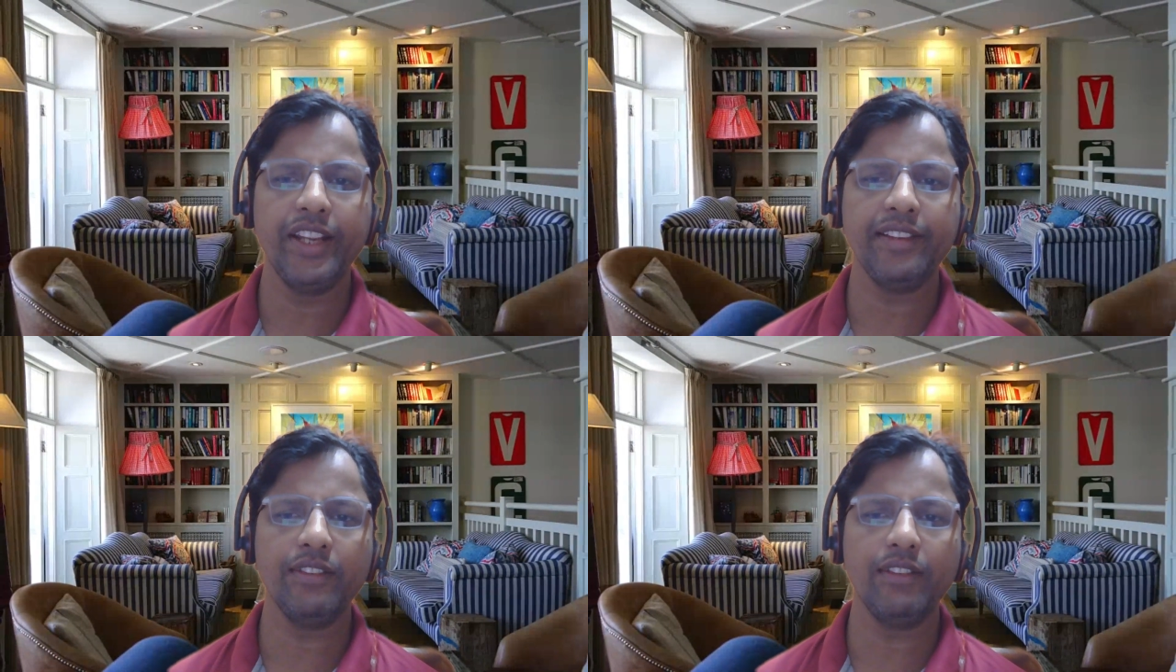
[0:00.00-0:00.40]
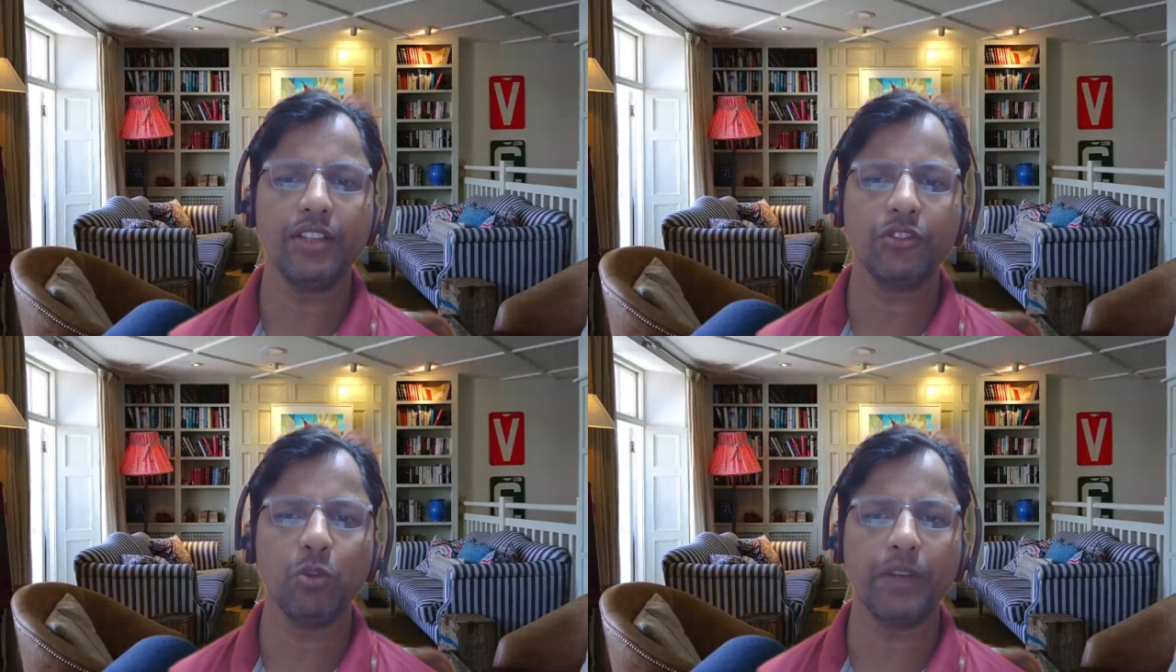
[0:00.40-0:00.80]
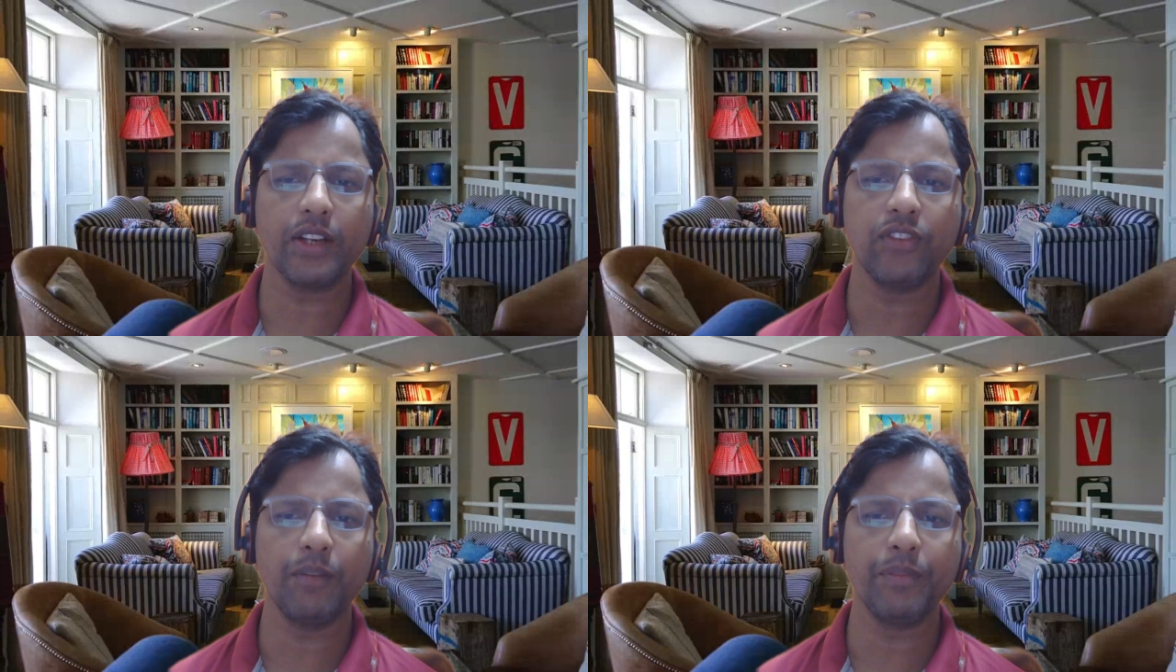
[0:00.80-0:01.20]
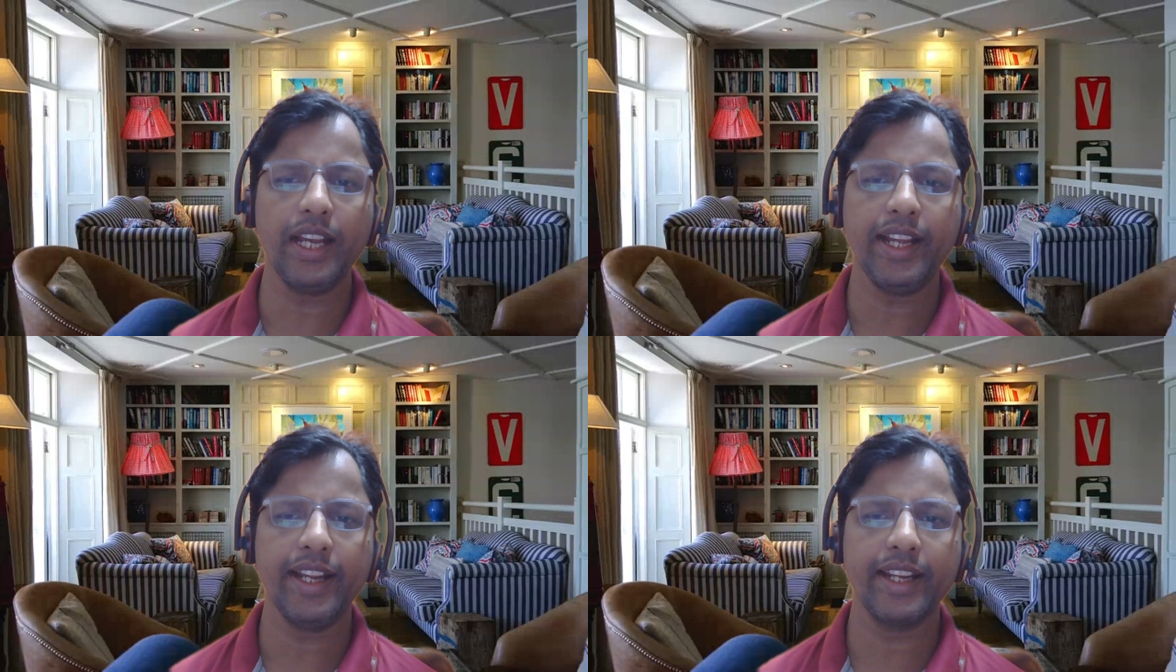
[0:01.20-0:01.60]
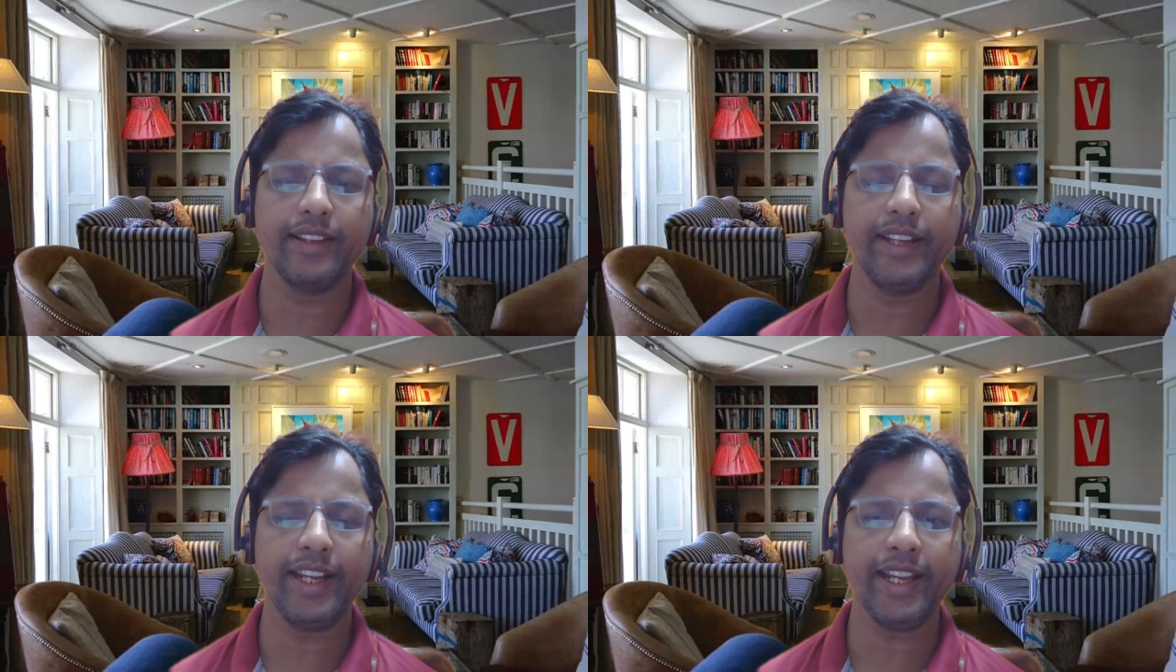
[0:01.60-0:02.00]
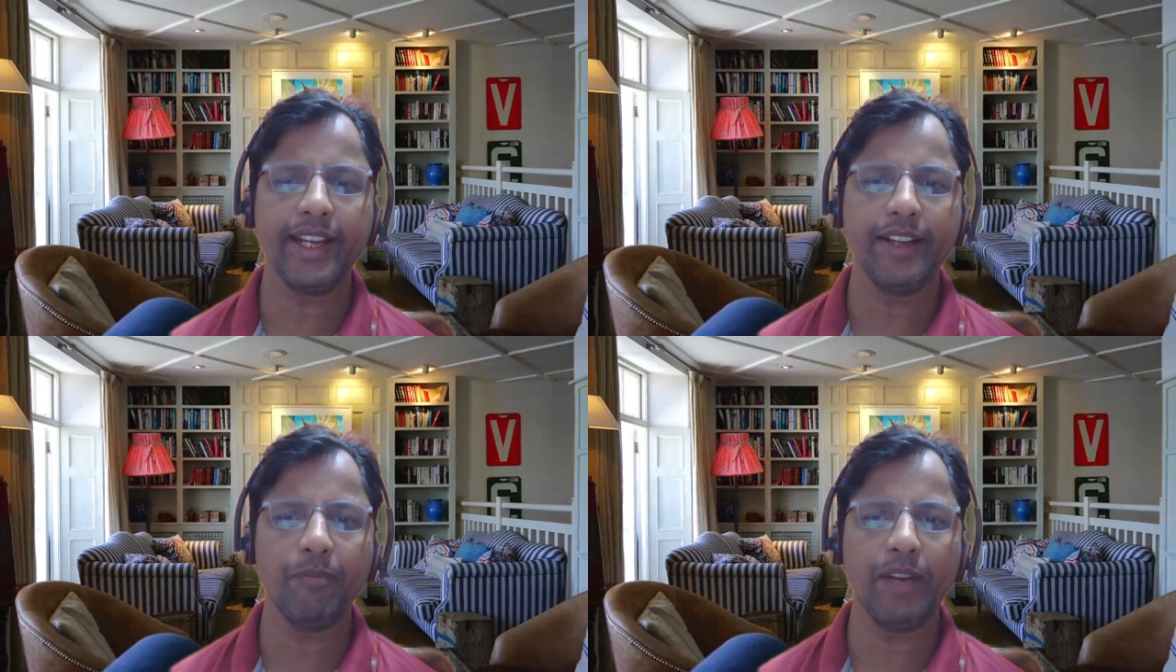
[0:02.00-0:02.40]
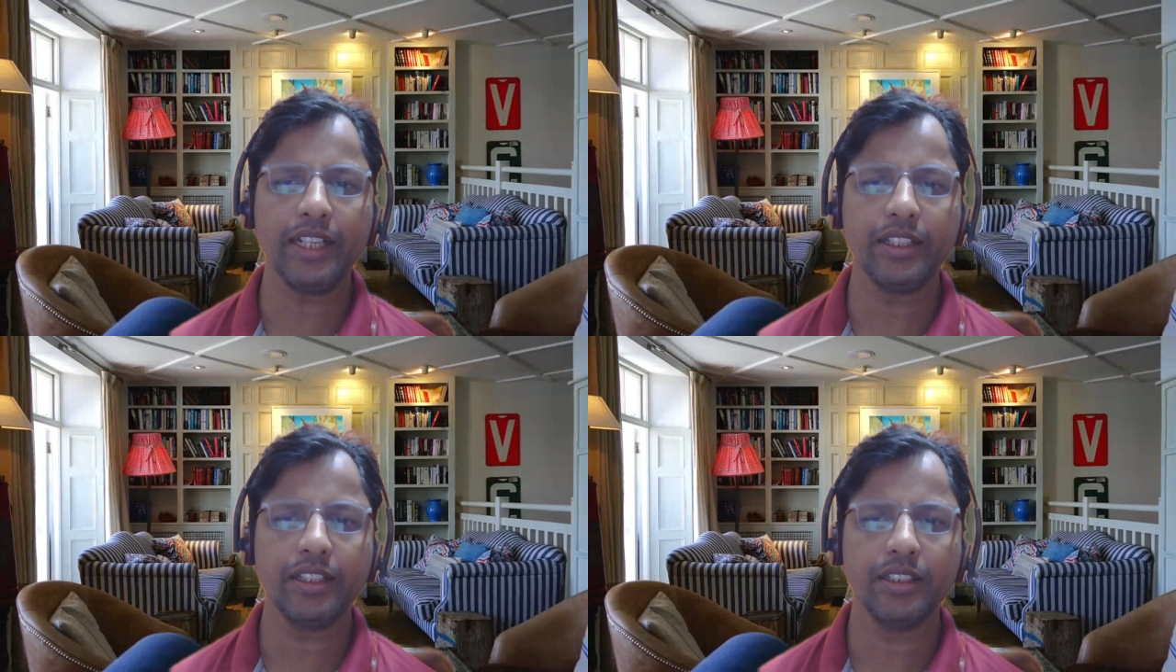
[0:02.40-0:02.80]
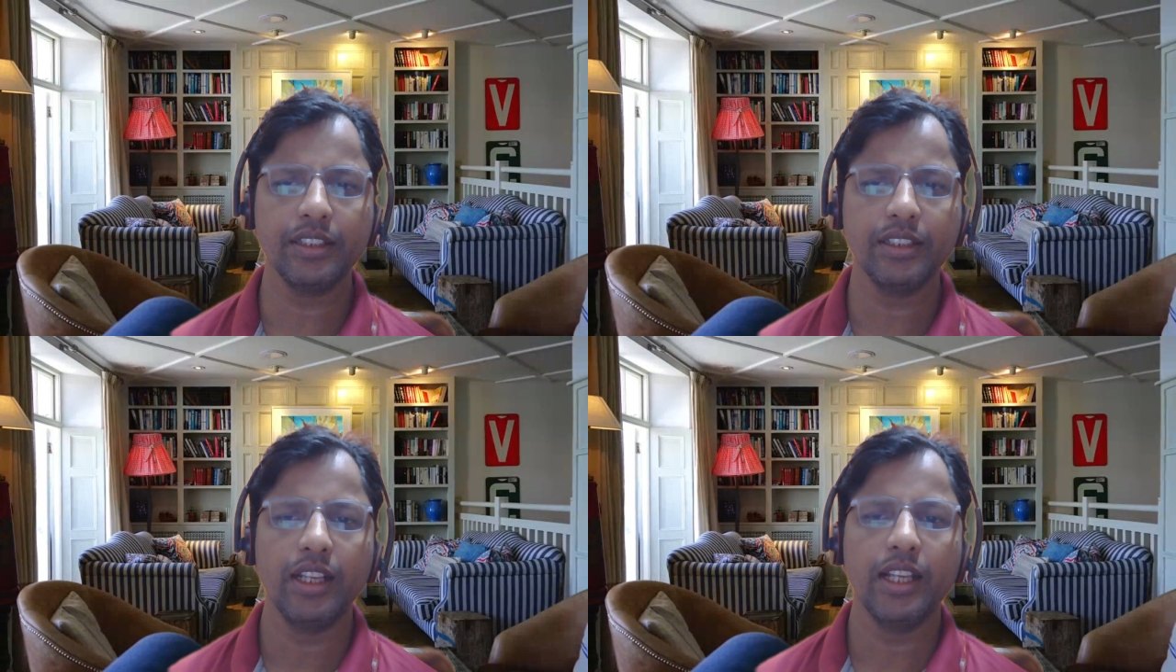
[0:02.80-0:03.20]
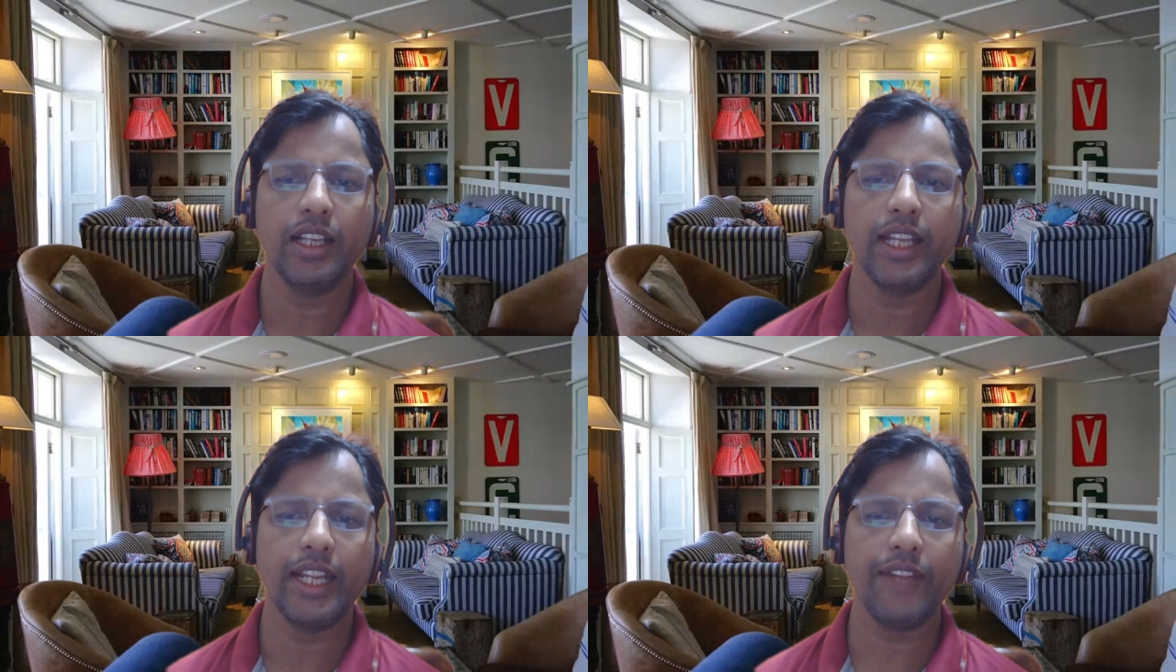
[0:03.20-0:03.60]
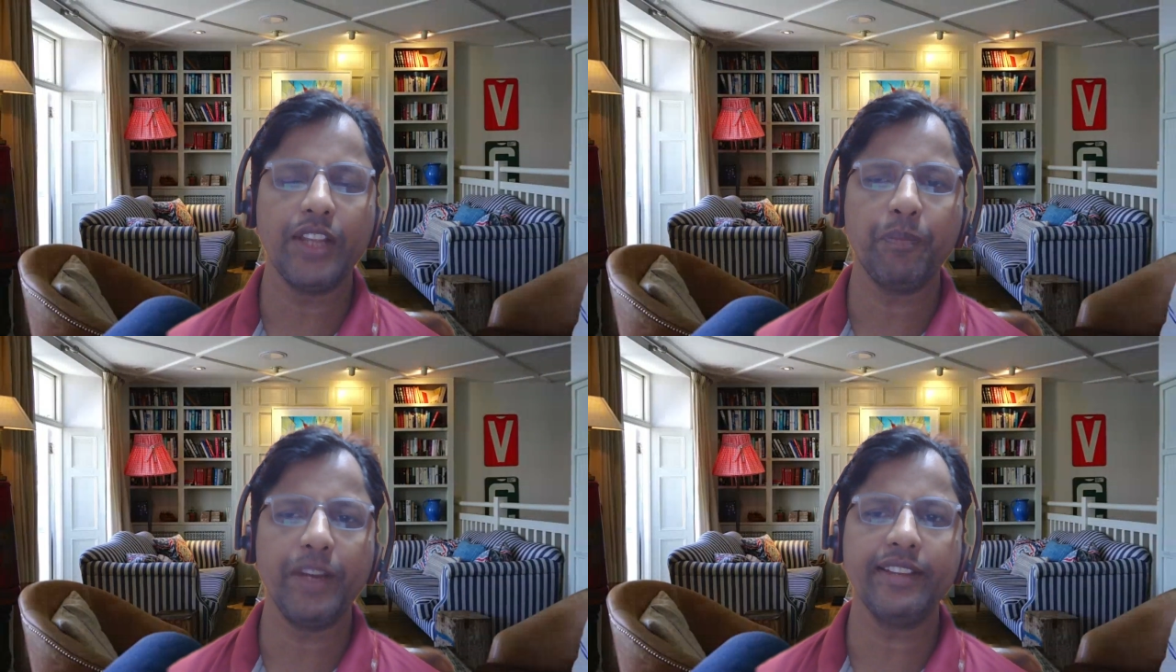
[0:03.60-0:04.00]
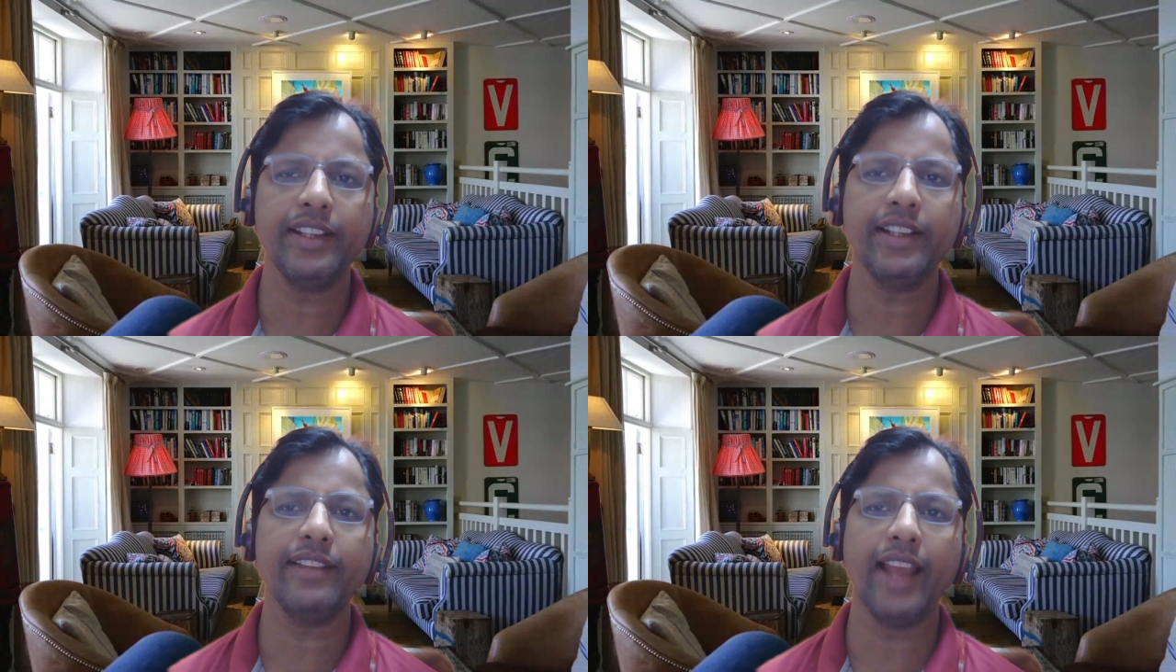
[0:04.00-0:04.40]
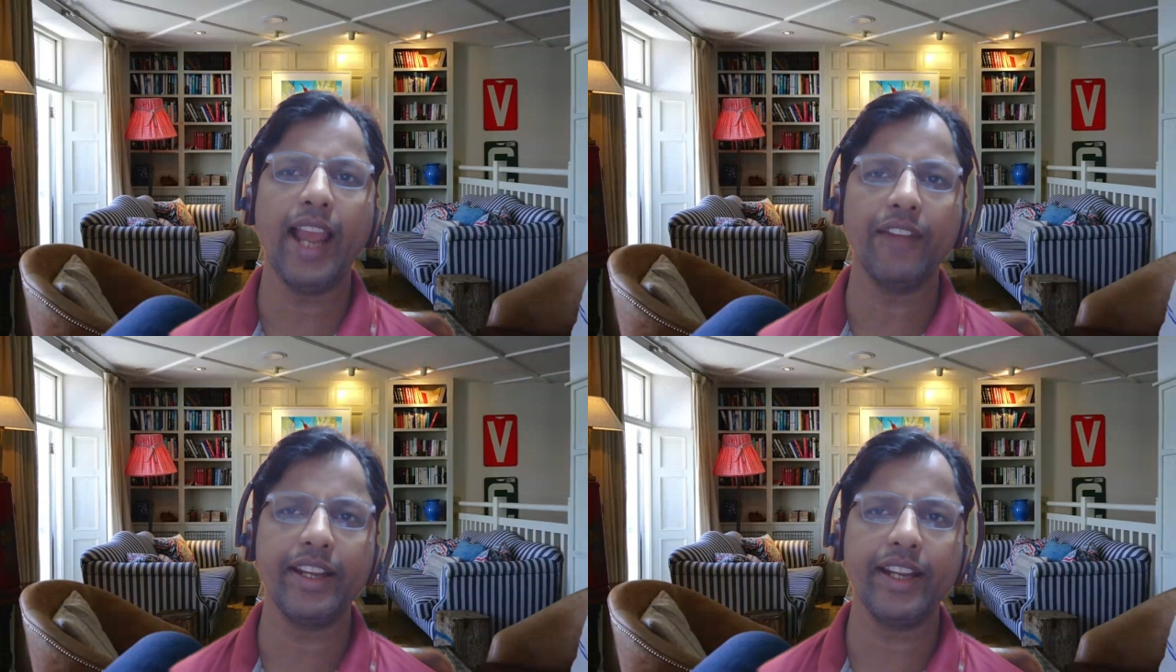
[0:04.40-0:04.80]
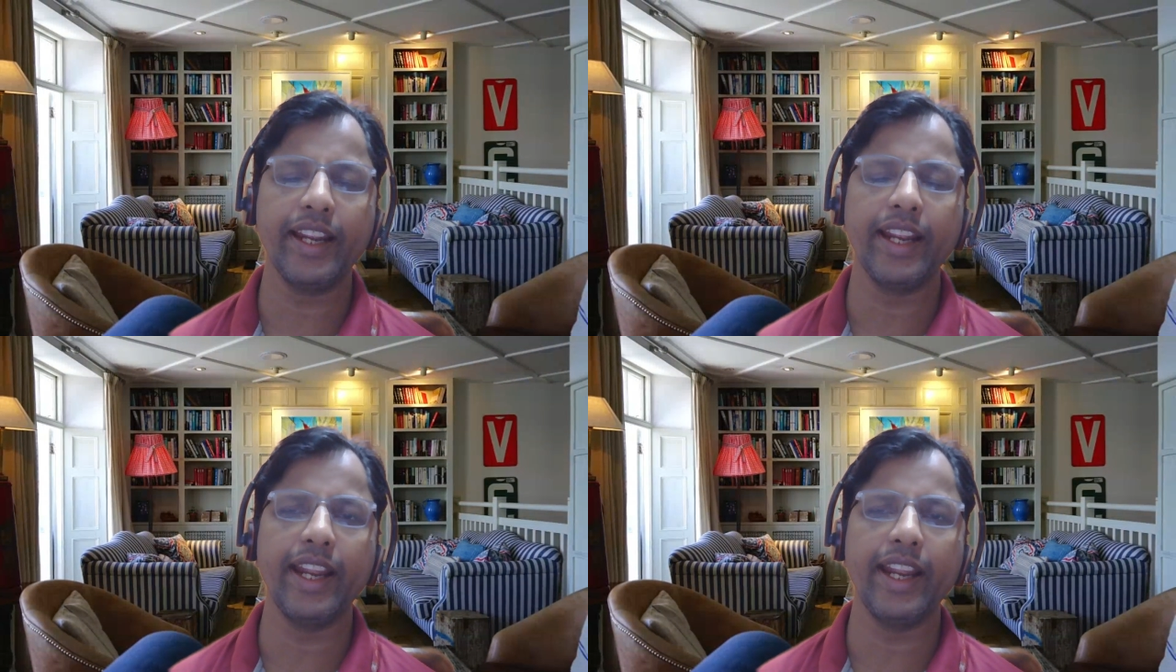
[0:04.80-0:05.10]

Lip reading: physician wants to perform the EGD, but if the patient is having